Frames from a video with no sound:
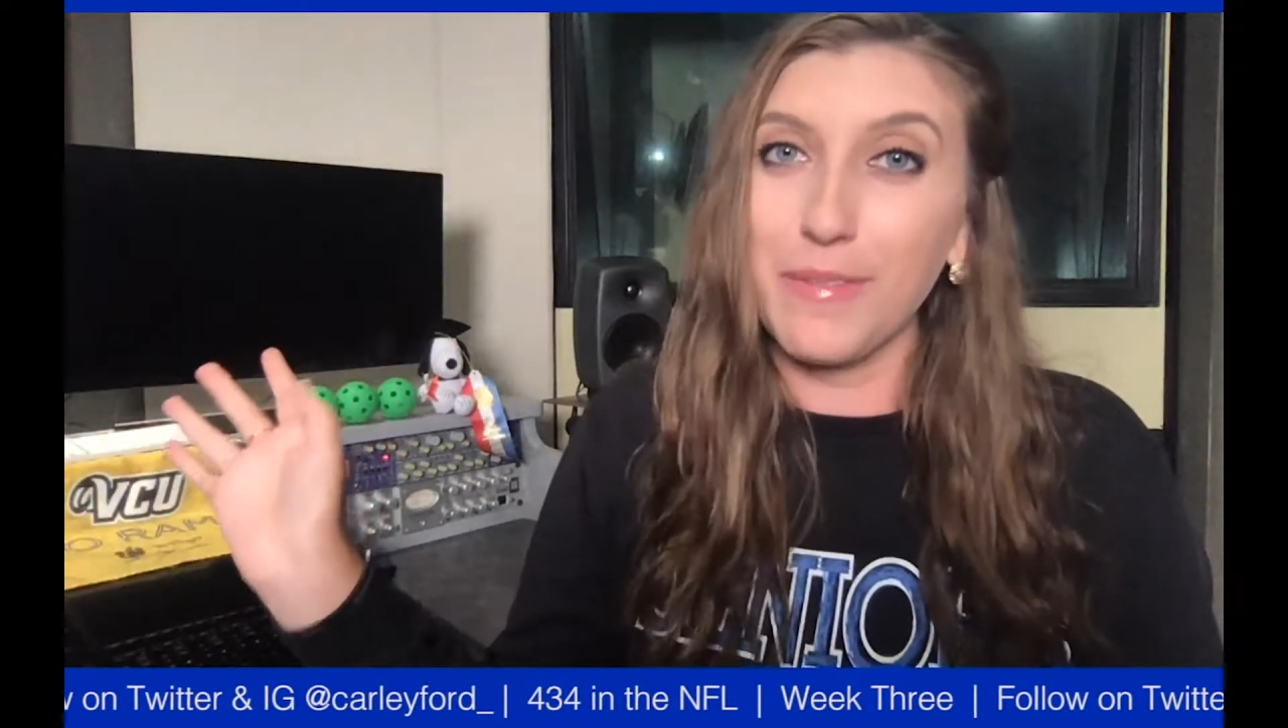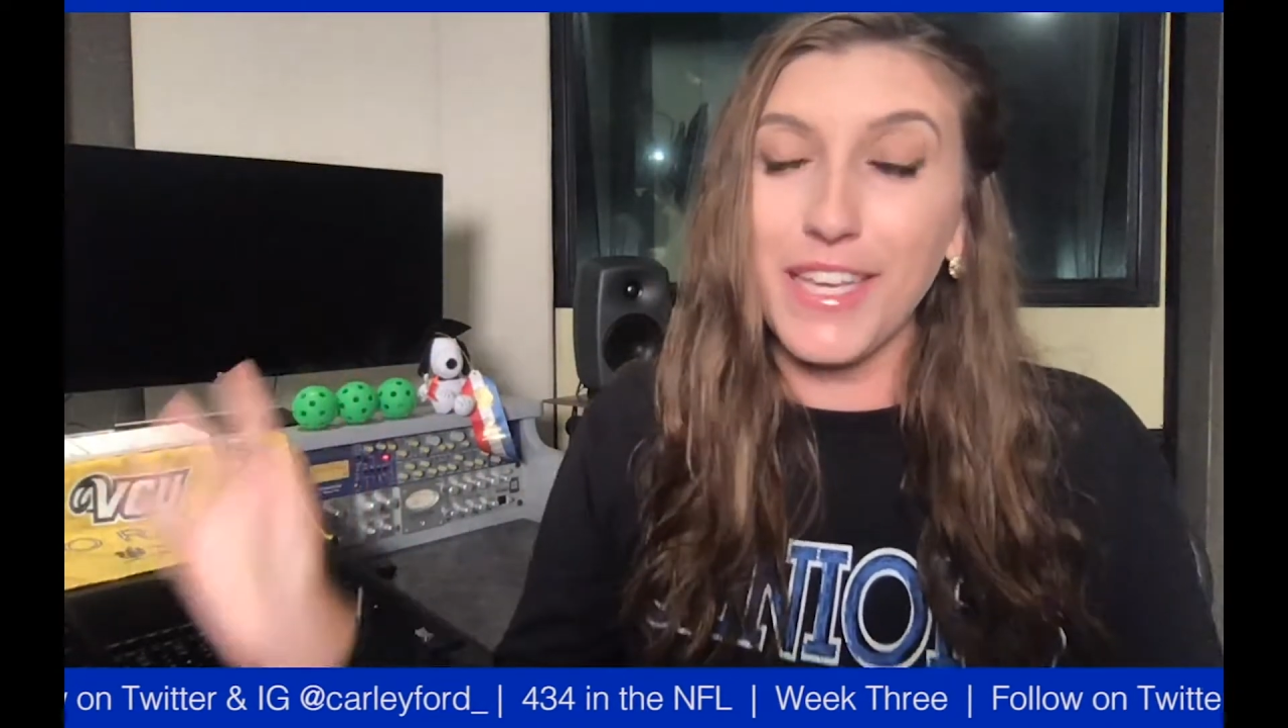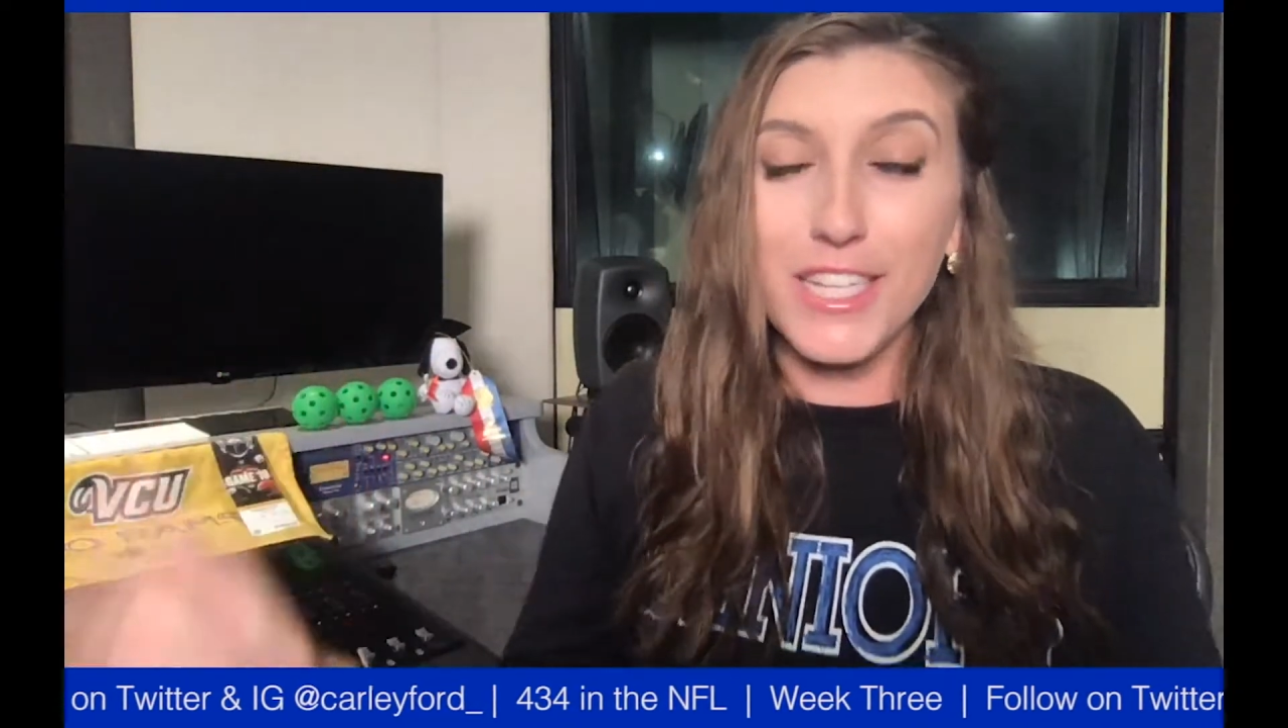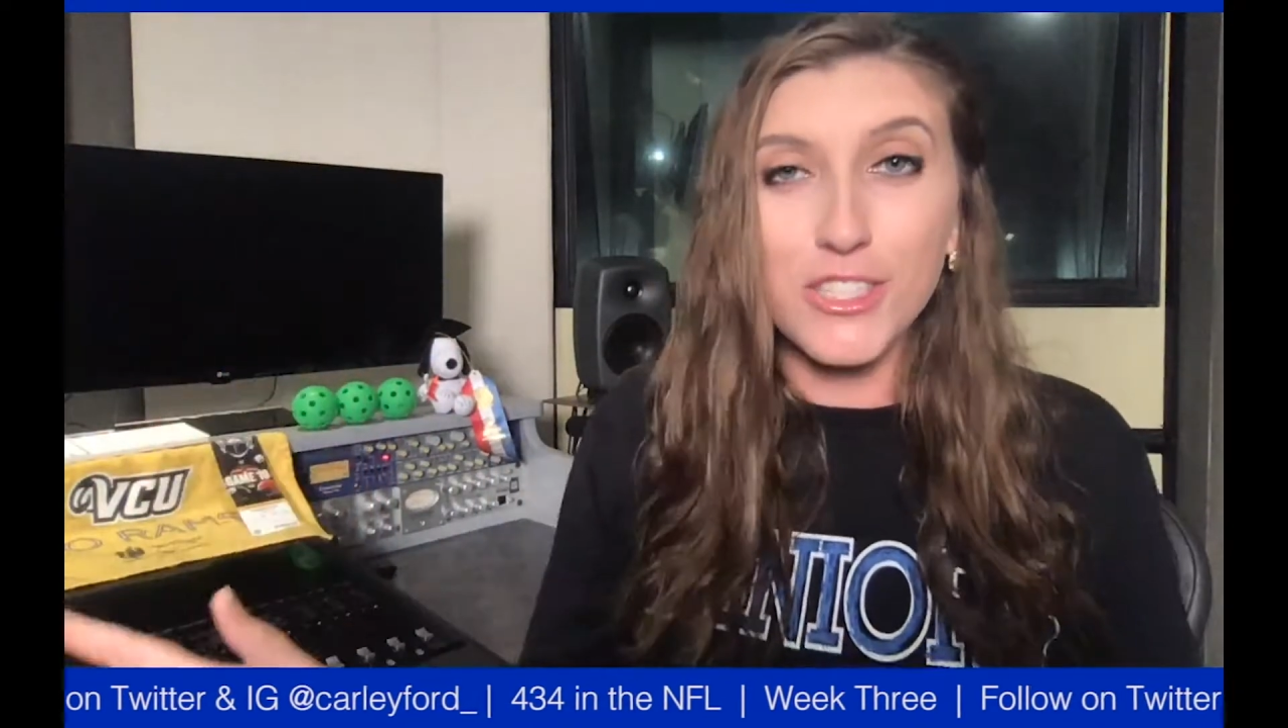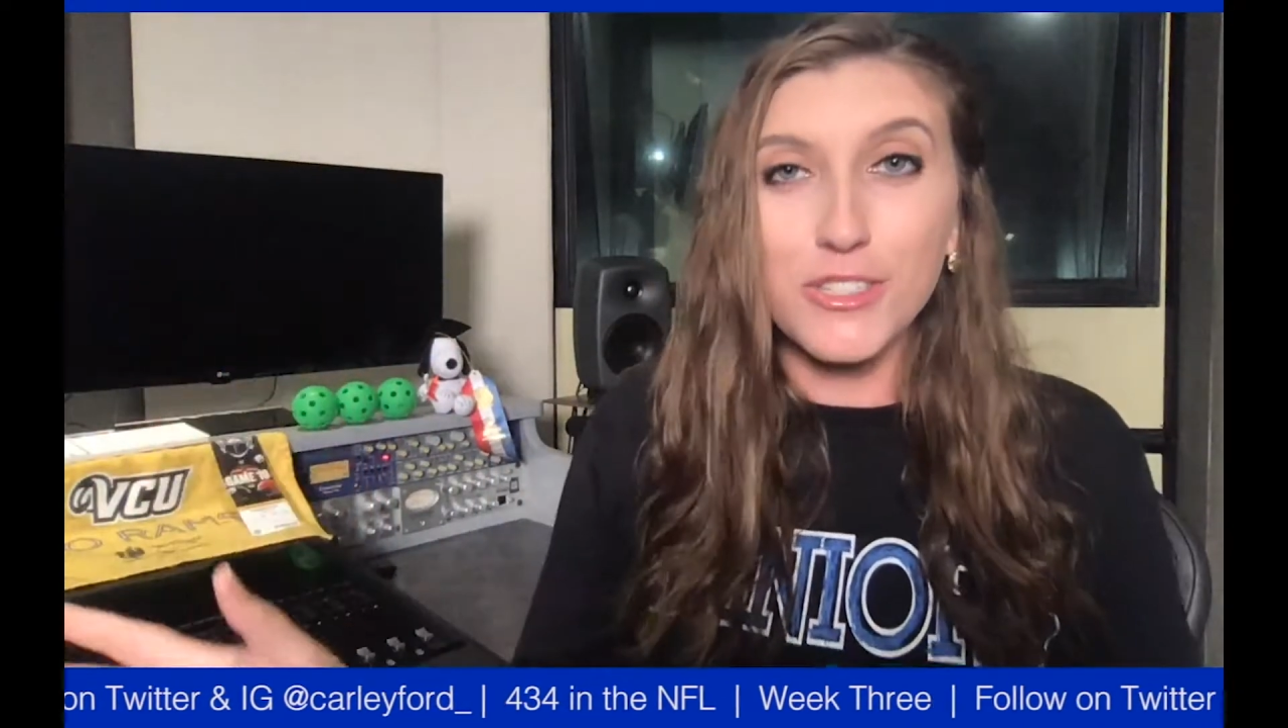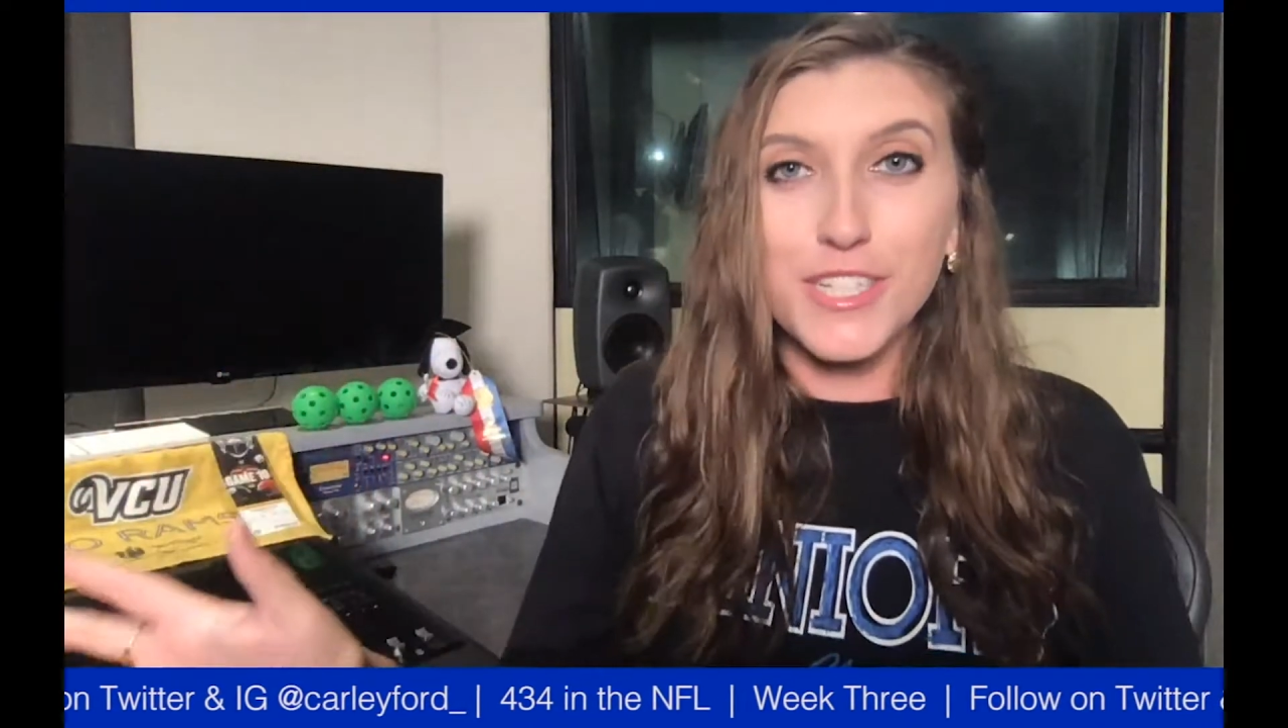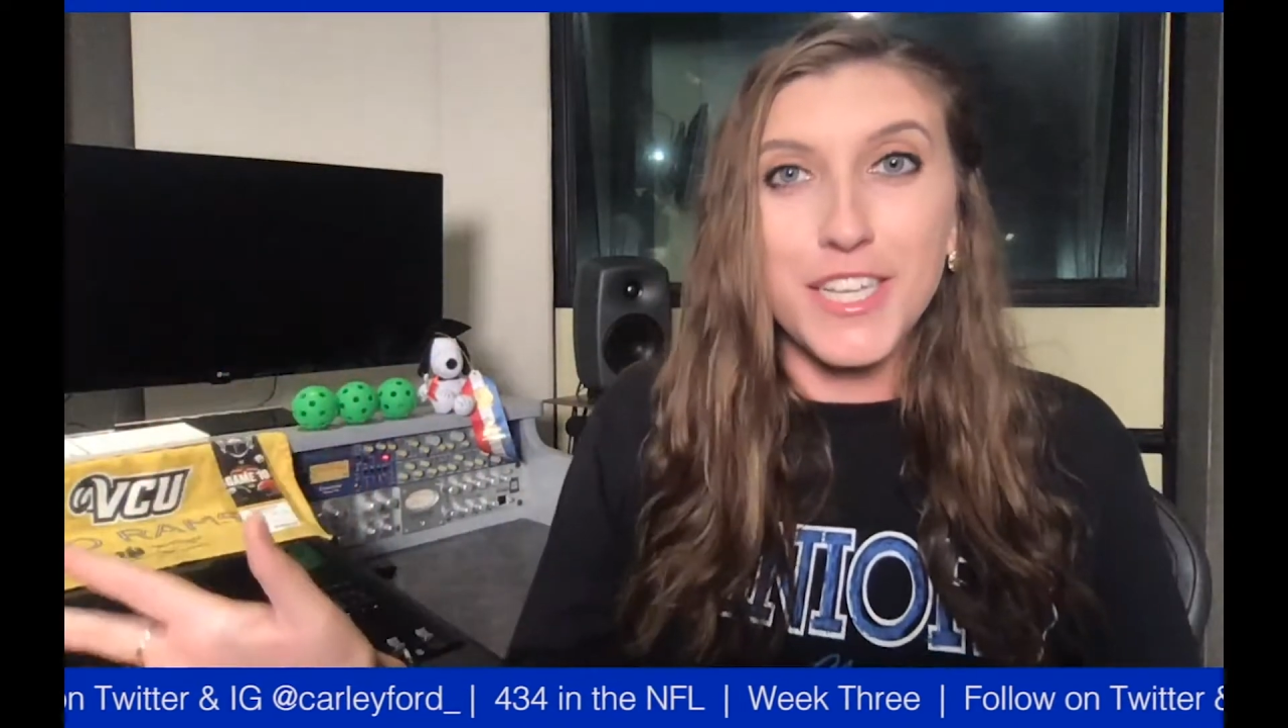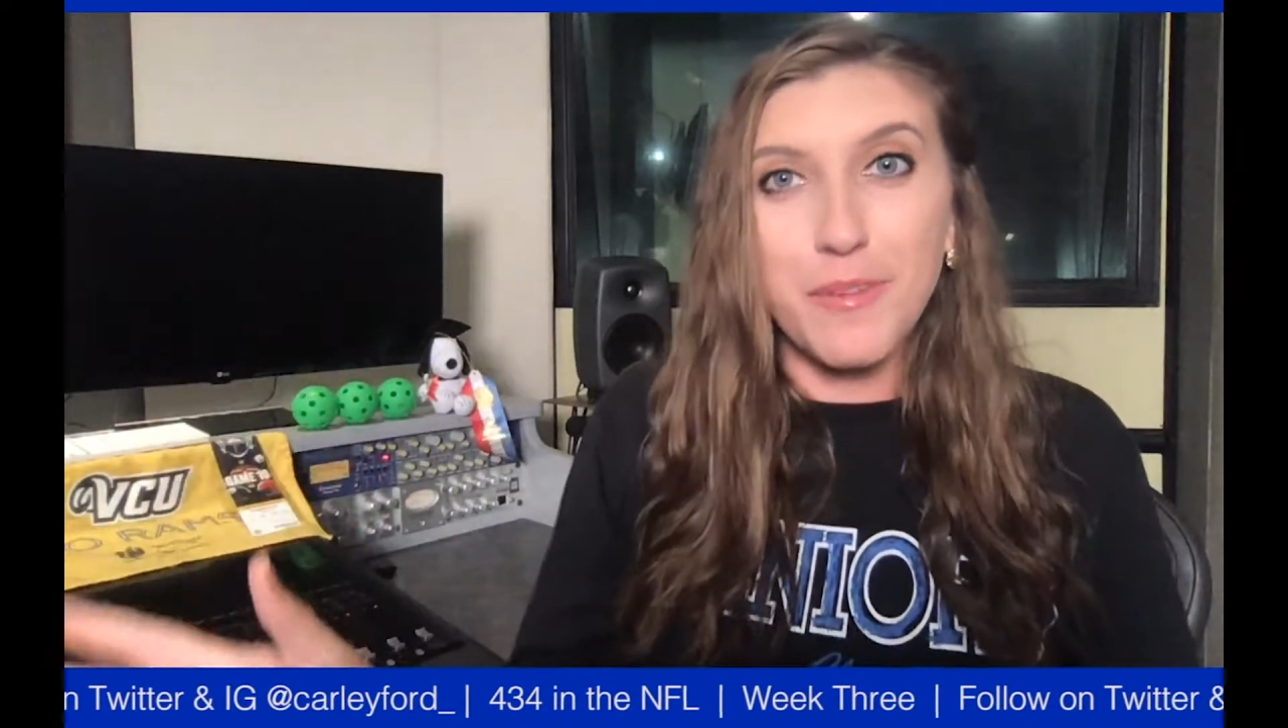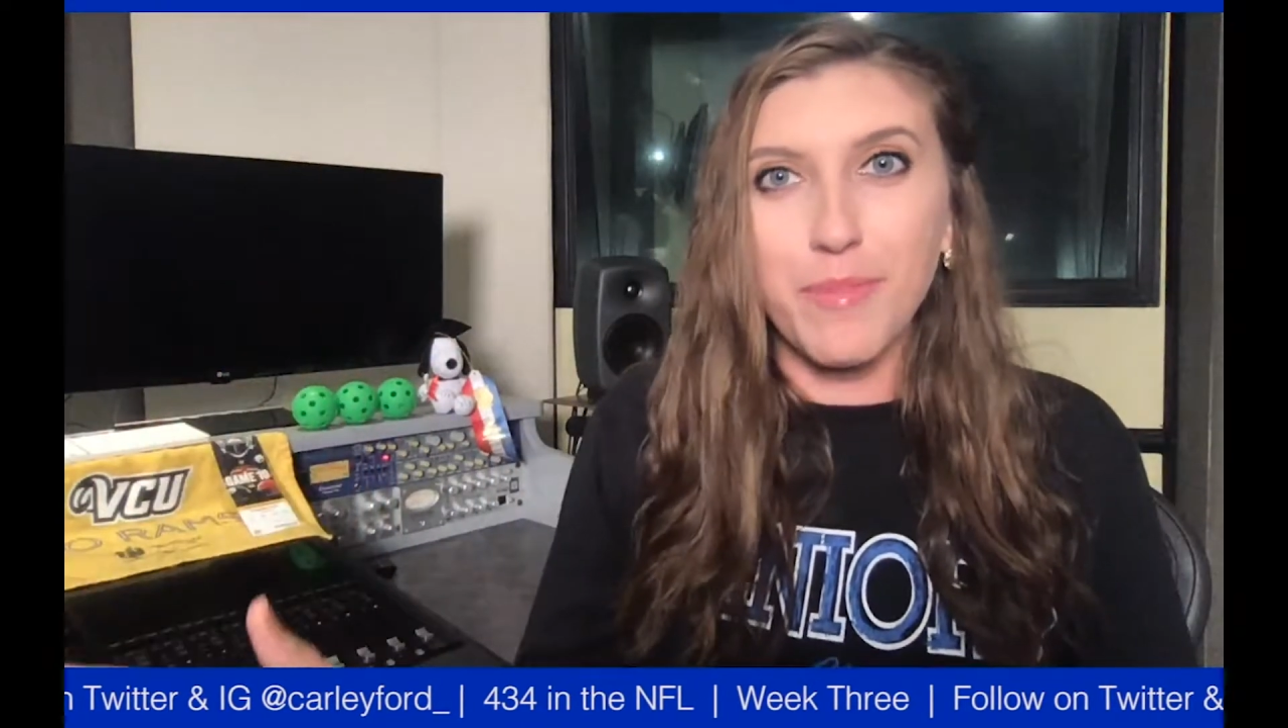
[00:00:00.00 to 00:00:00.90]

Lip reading: history.